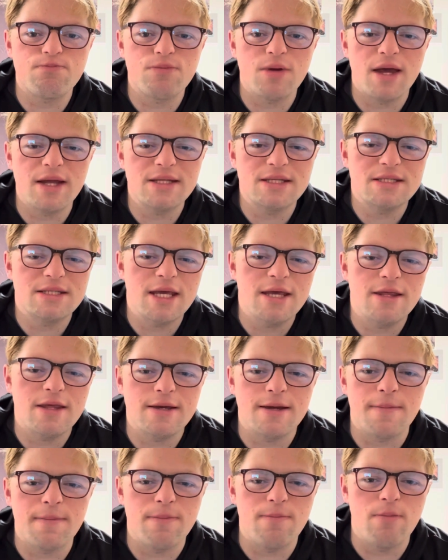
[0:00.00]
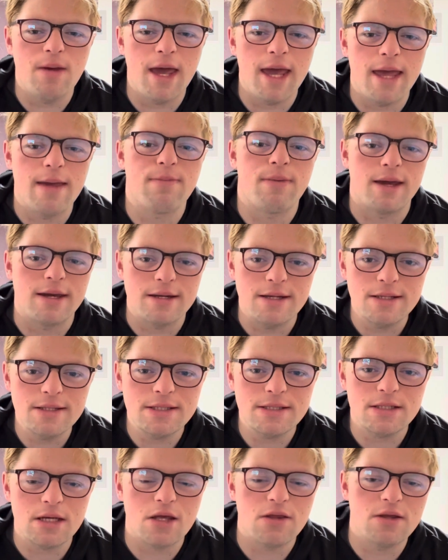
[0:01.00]
I'd say like a A
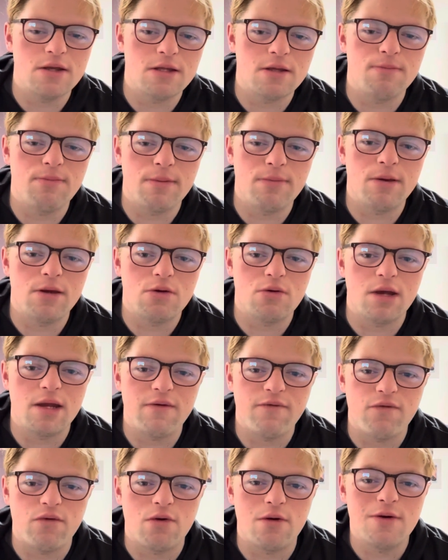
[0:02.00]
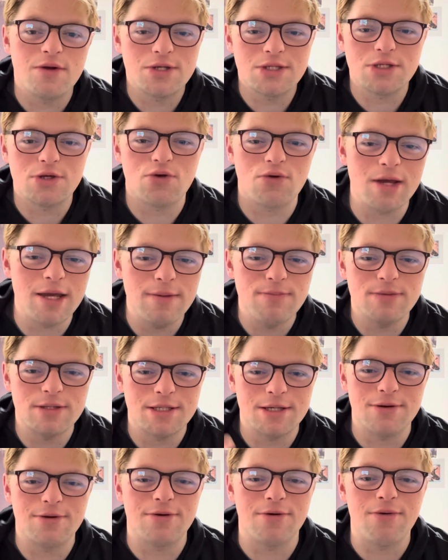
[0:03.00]
minus. I think that'd be my grade for Scream
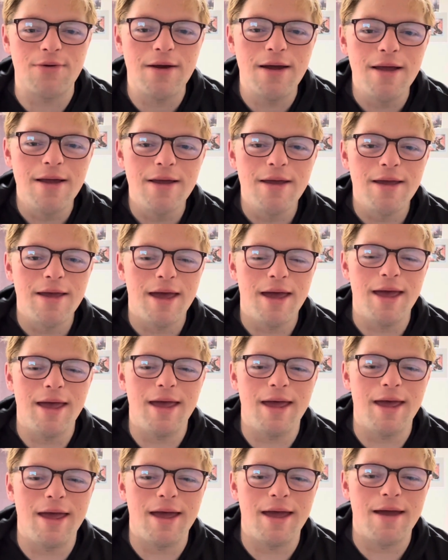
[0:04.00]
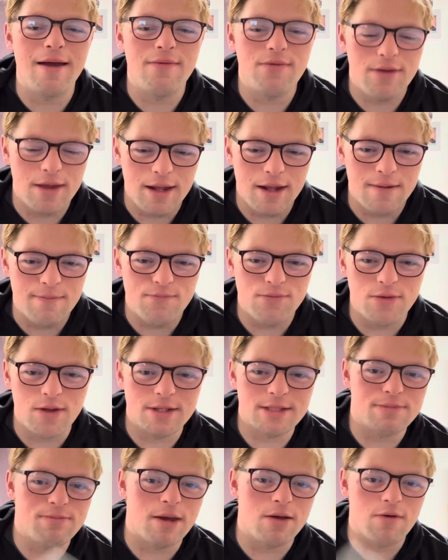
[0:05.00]
2. Uh, and
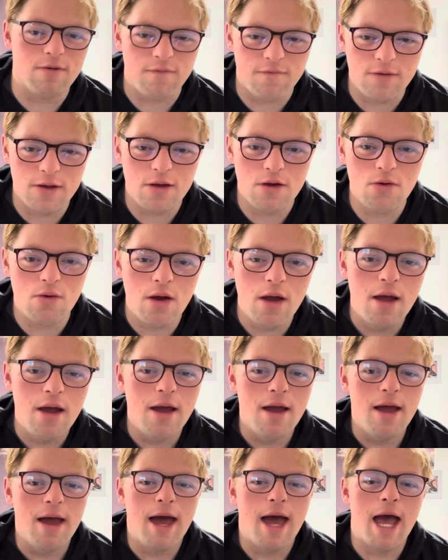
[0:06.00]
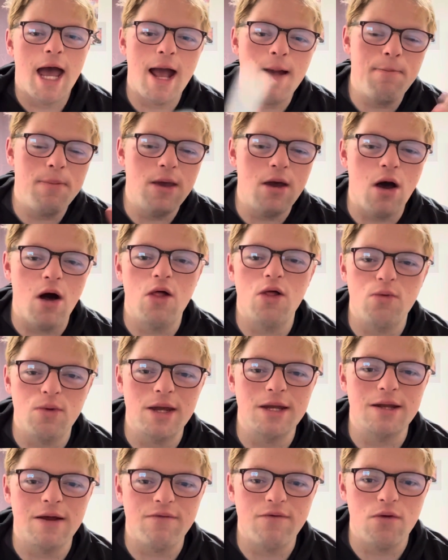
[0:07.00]
that's my review. Happy
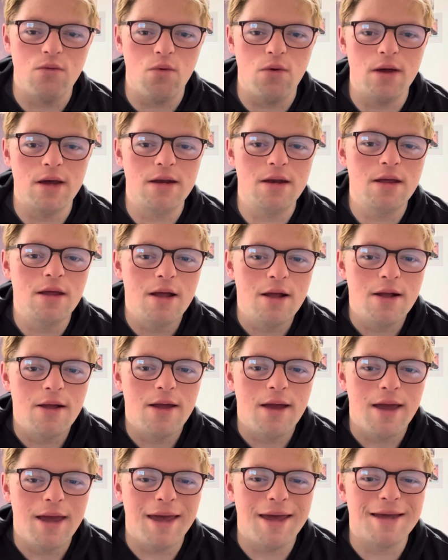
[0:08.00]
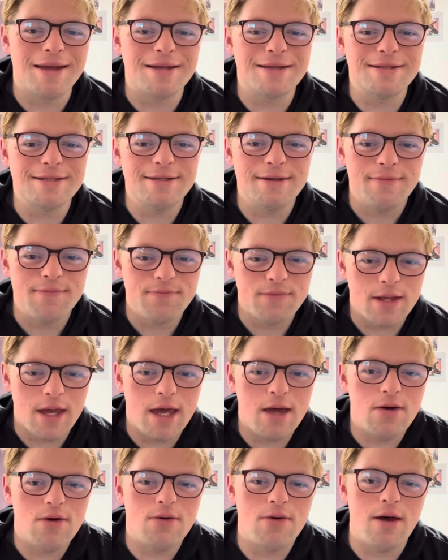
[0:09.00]
Halloween, everyone, and
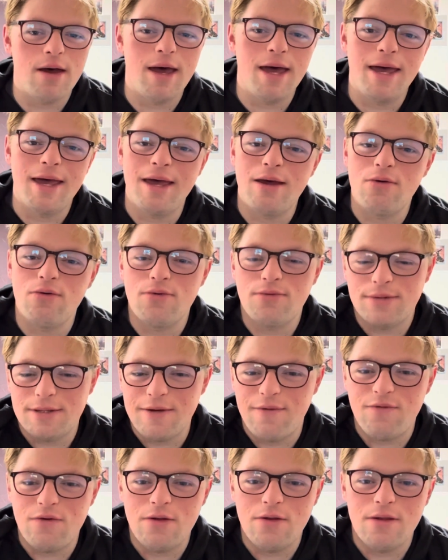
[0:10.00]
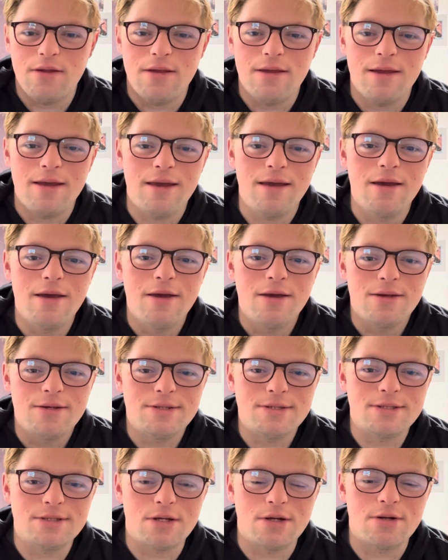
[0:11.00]
I'll I will definitely
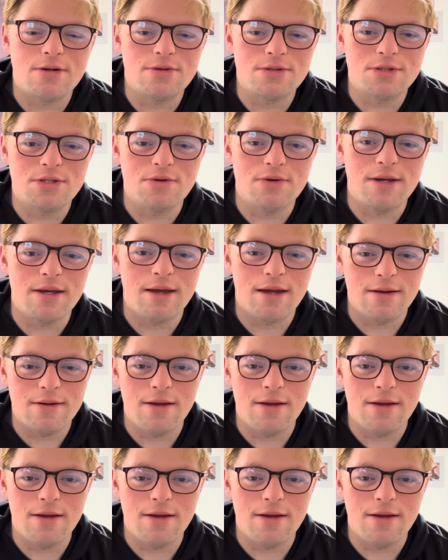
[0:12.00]
start doing